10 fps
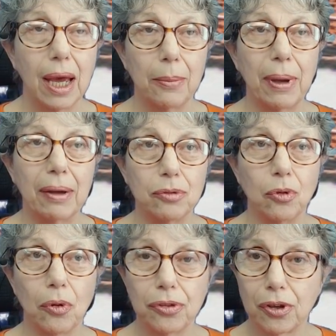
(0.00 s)
about
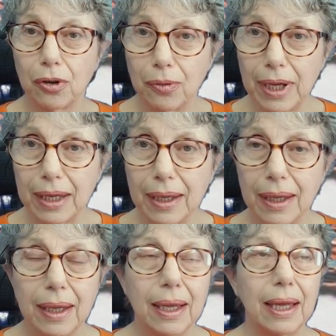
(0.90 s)
North Korea
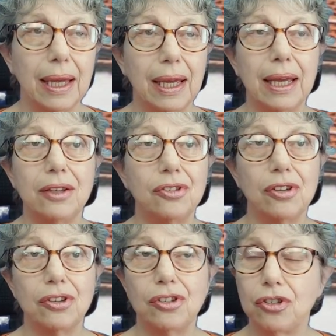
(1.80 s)
is
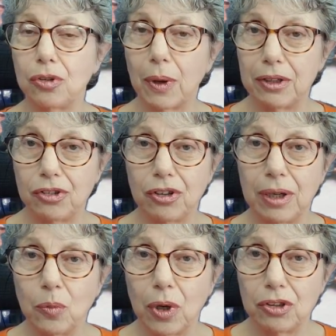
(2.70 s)
a situation
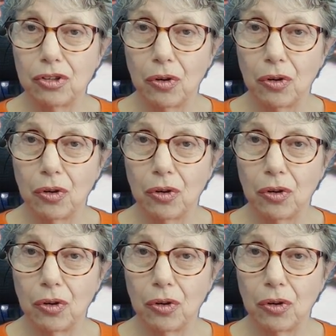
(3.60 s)
in which